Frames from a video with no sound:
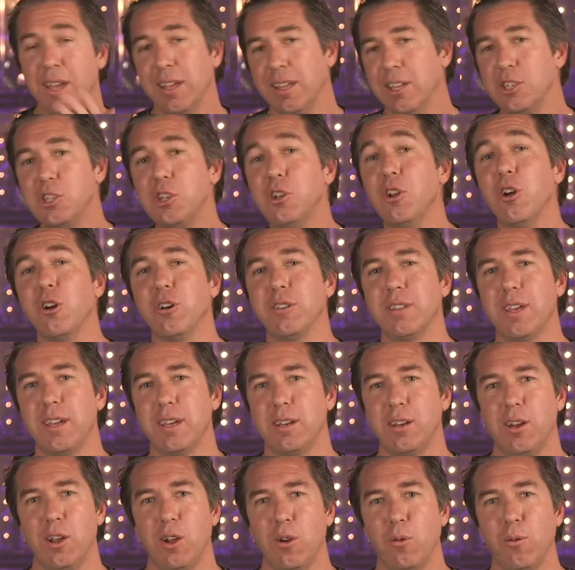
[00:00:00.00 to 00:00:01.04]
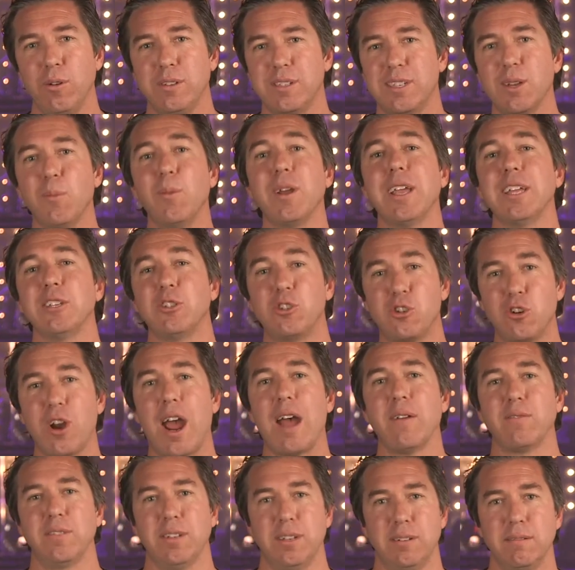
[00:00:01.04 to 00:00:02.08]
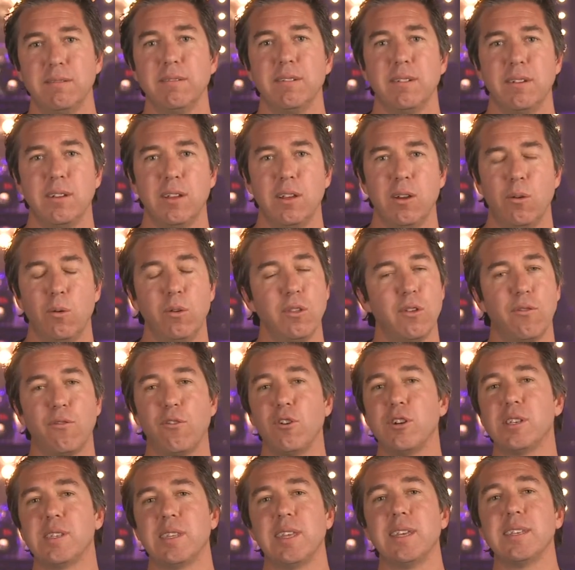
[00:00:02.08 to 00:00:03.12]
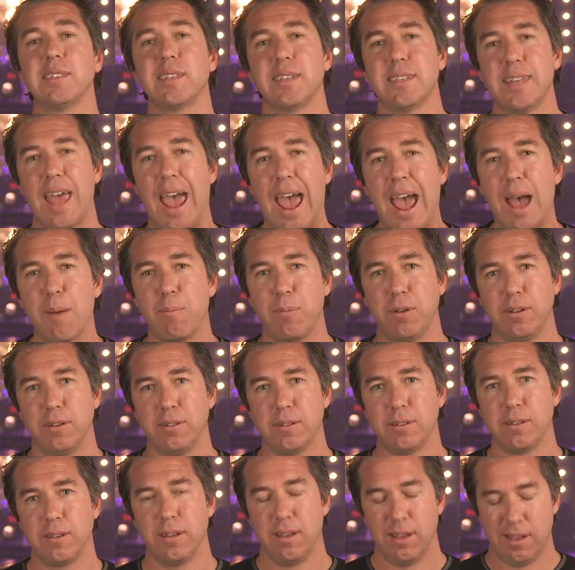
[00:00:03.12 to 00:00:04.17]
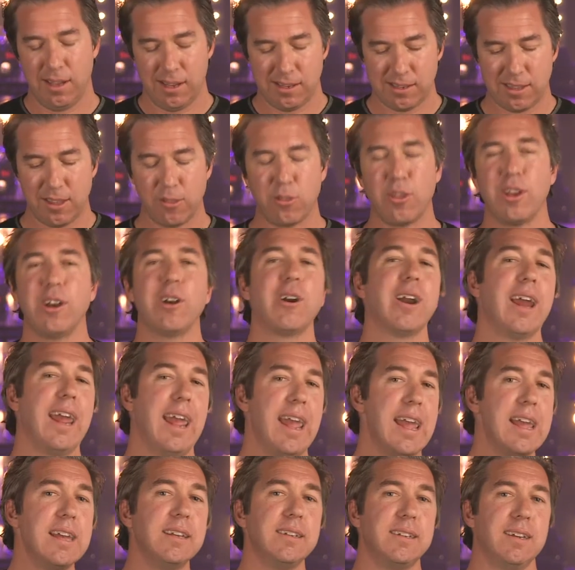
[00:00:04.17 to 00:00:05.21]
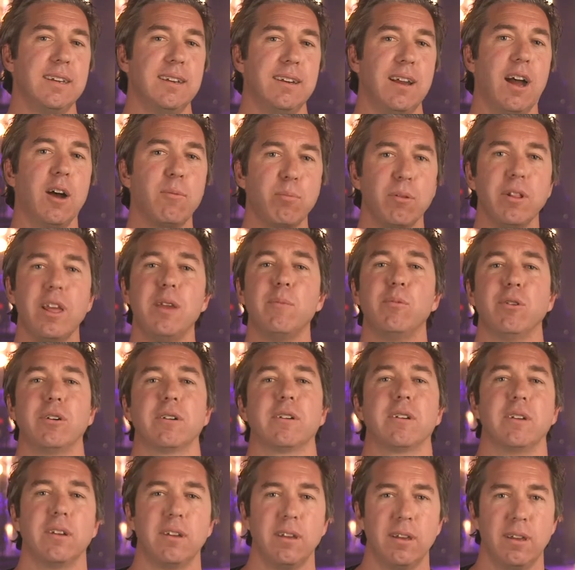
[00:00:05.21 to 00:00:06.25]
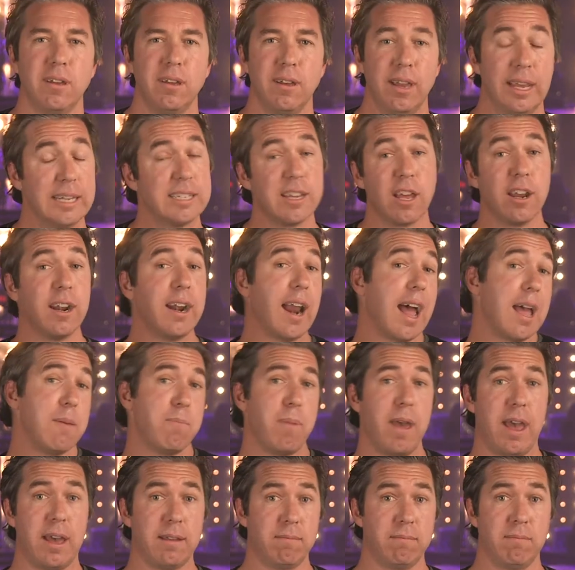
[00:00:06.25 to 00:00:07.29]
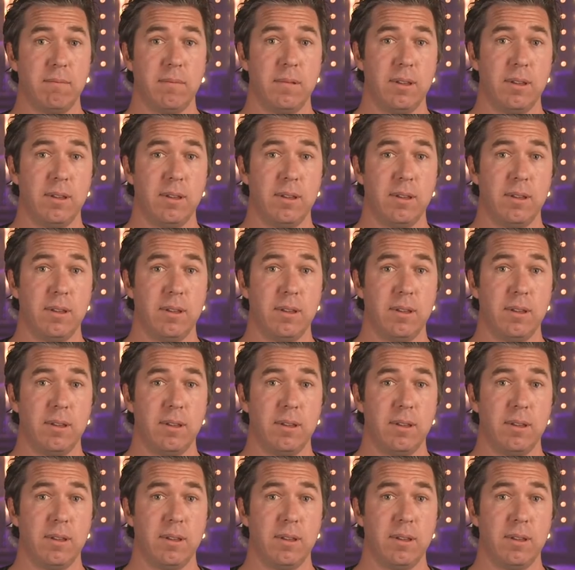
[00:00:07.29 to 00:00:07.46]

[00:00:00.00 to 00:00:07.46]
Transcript: Did you know that when someone gets drafted, one of the first things that happens is that they are handed a playbook. It's on an iPad.